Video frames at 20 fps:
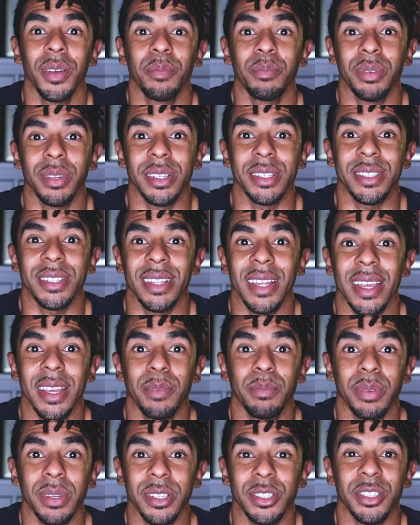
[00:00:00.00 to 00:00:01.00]
Please
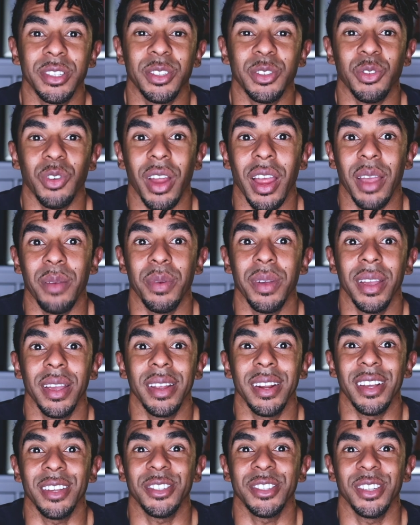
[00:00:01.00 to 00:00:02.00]
like, please subscribe,
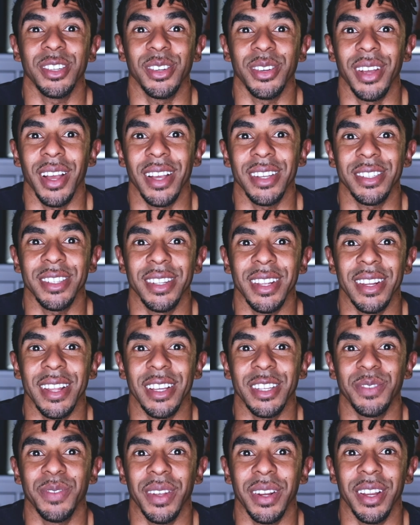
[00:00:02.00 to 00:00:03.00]
and I'll see you guys in the
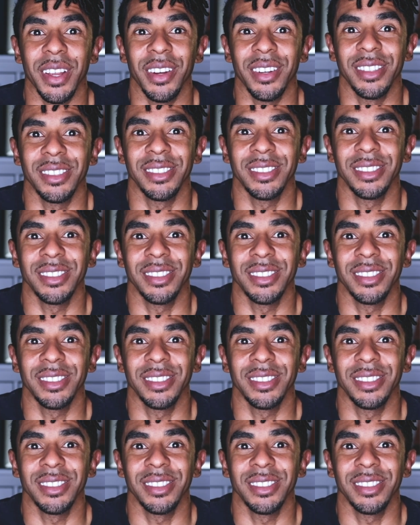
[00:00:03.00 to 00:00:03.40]
next video.